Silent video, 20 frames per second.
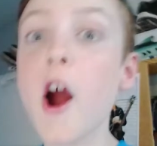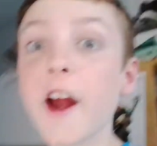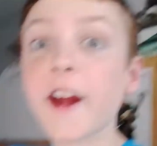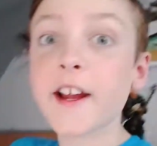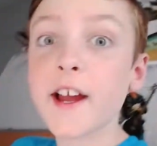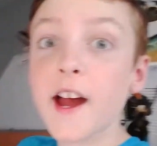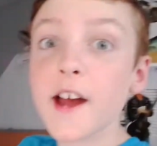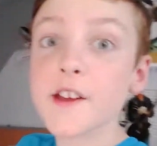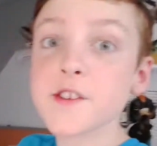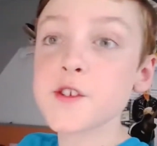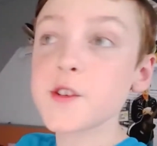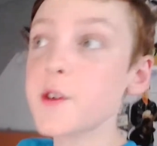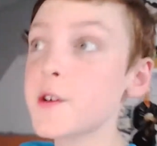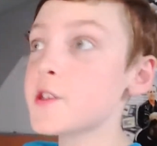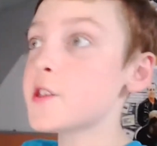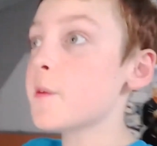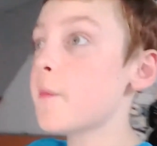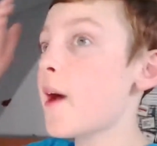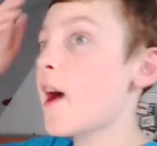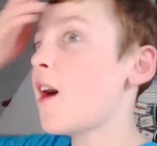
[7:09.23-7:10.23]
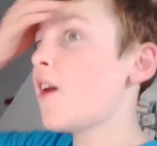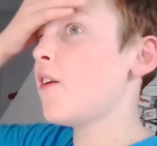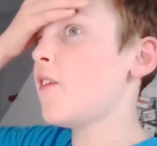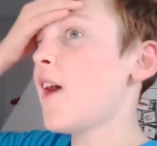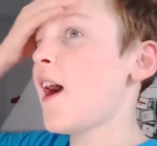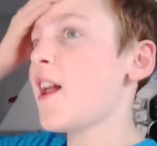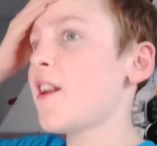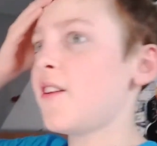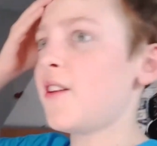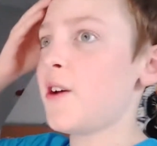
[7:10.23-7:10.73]
Alright guys, so it's about,
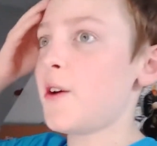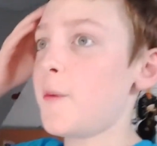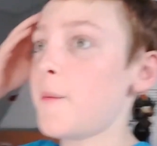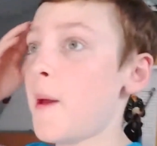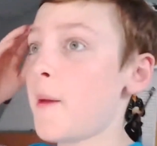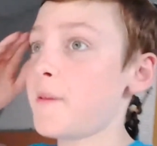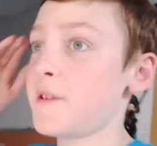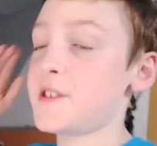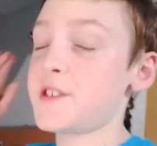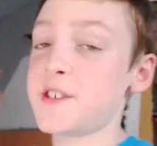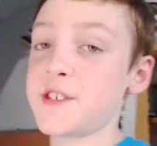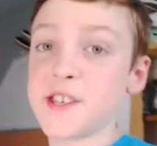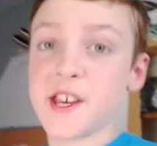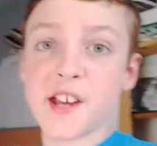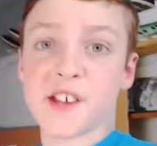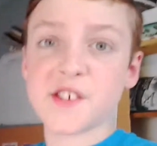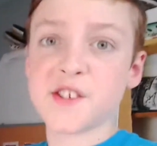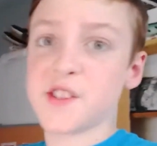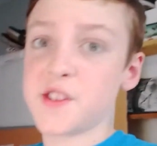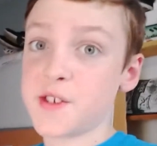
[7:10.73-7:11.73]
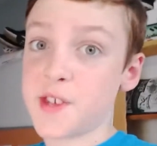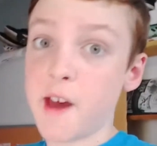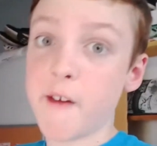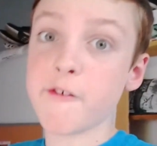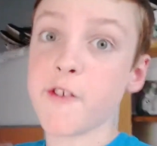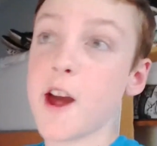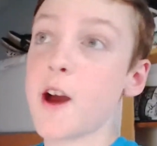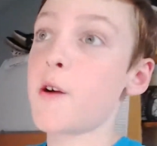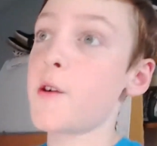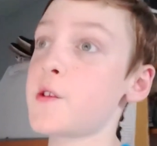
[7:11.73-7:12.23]
I don't know, maybe 6 to
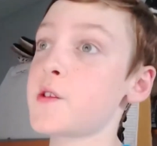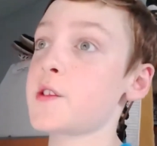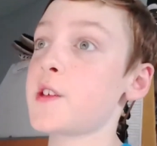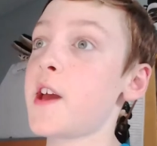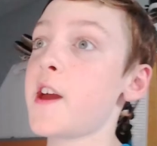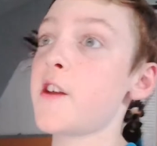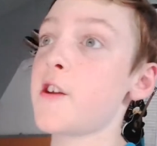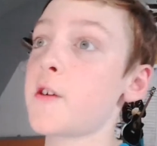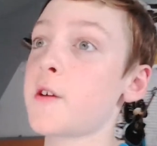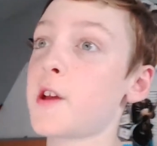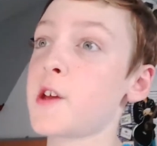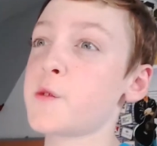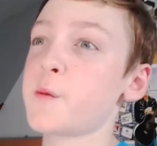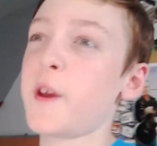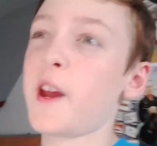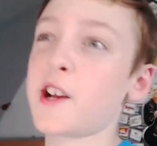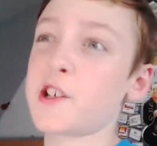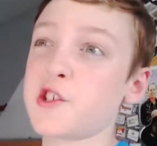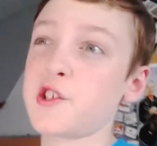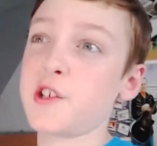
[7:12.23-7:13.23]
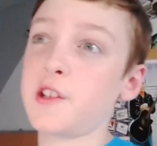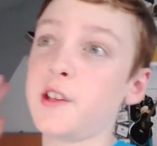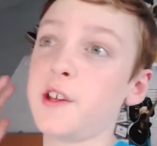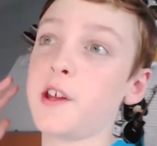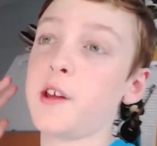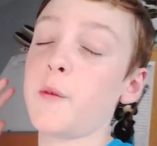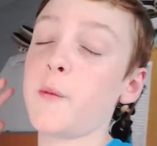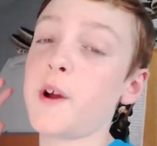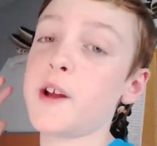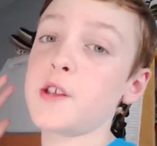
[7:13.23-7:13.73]
7 hours later, because we
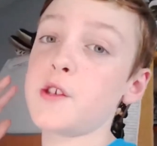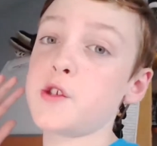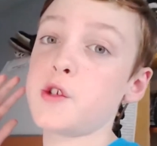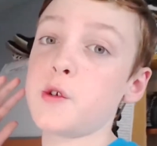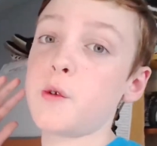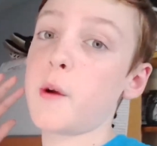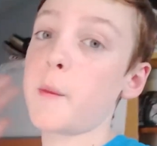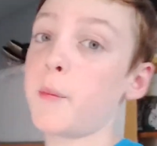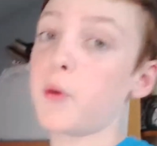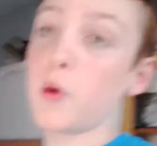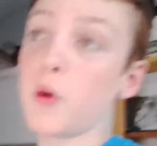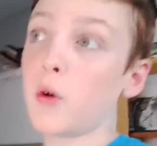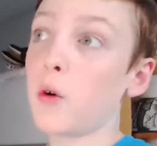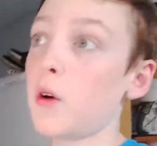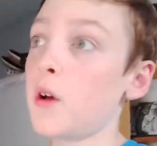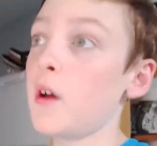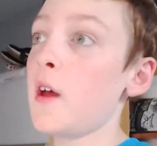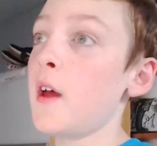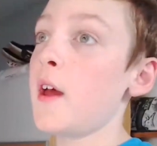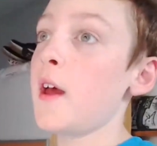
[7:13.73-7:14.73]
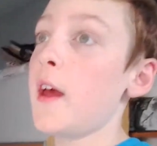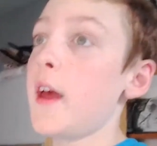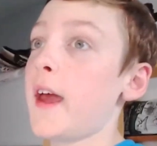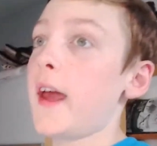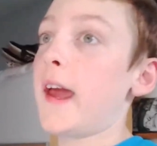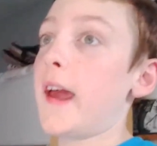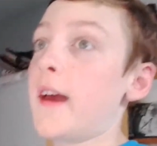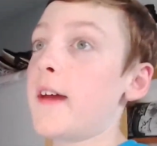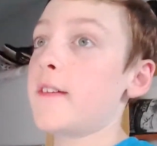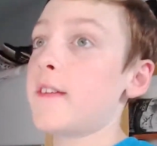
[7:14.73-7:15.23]
actually went to a pool,
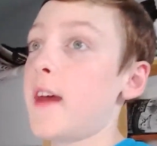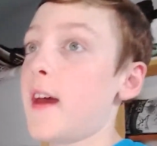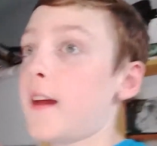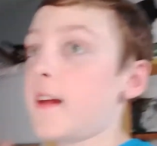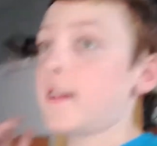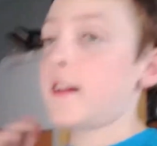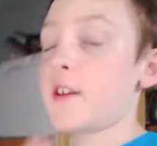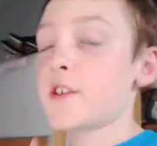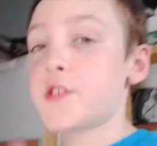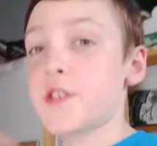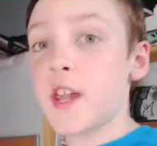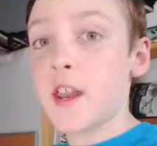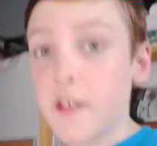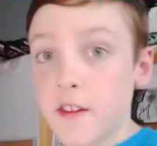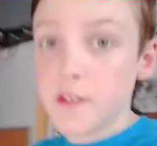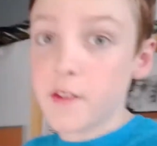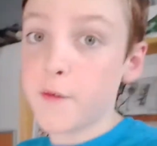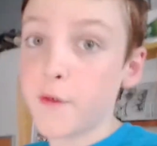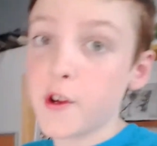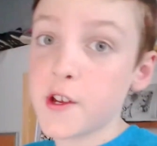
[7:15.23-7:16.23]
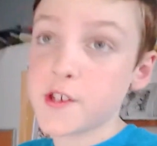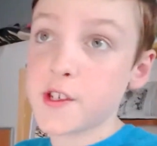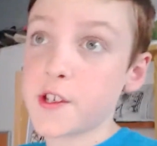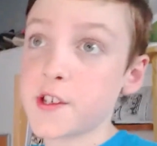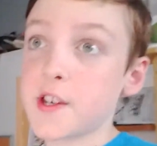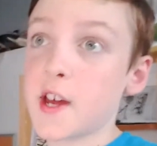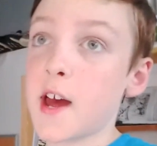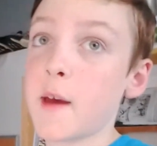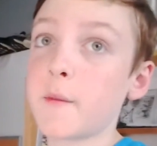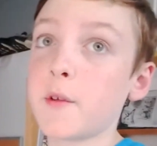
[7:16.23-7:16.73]
and that extended the freezing
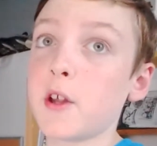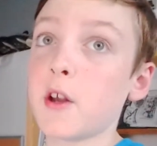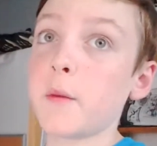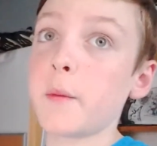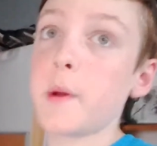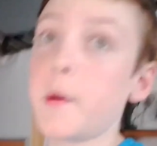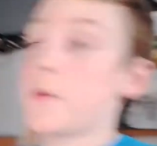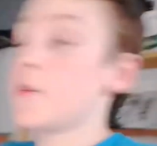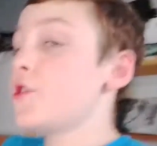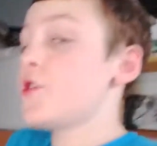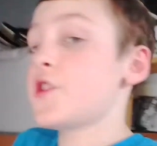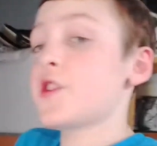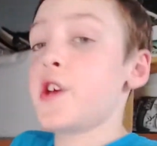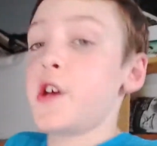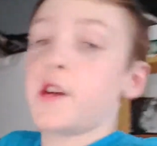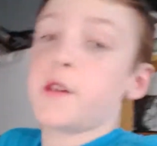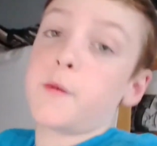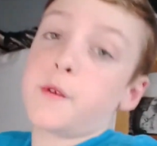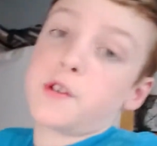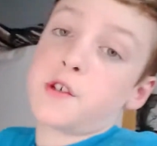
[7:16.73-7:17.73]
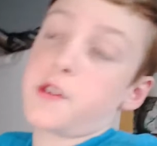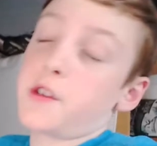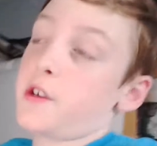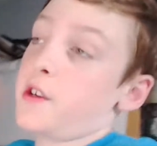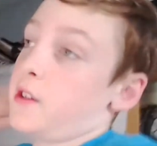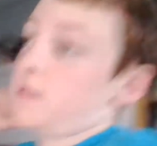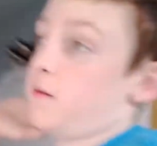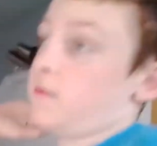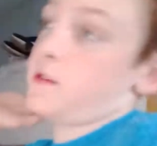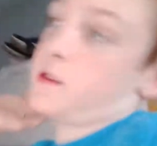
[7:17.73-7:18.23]
time a little bit, which is good,
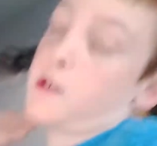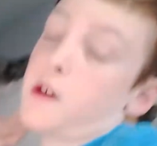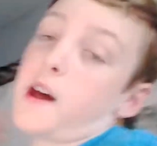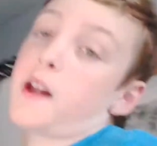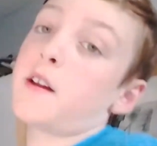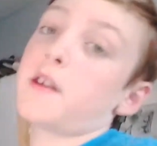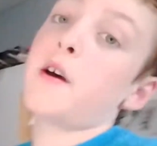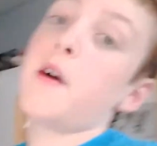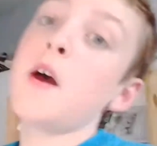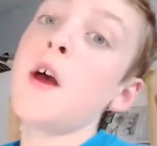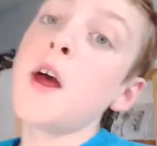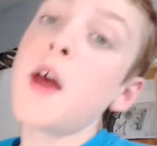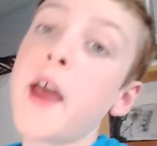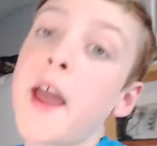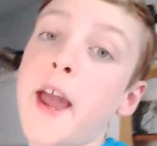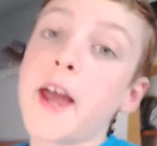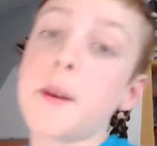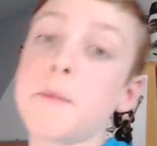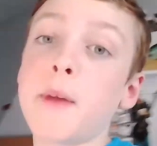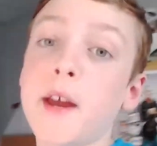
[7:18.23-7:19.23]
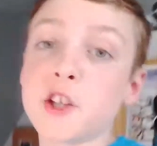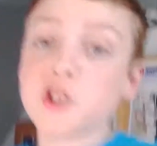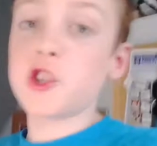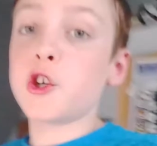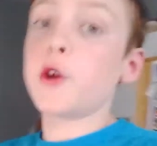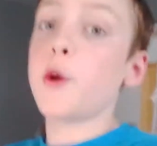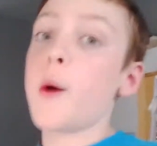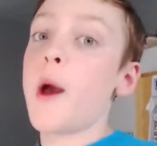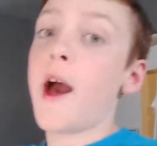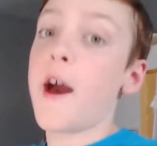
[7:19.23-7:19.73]
so I don't know. And make sure
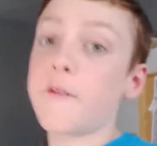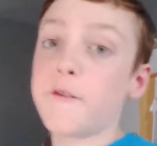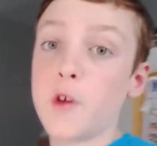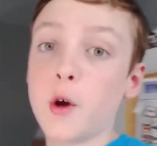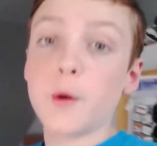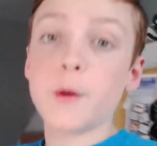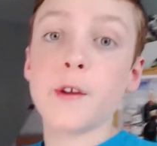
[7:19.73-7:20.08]
you have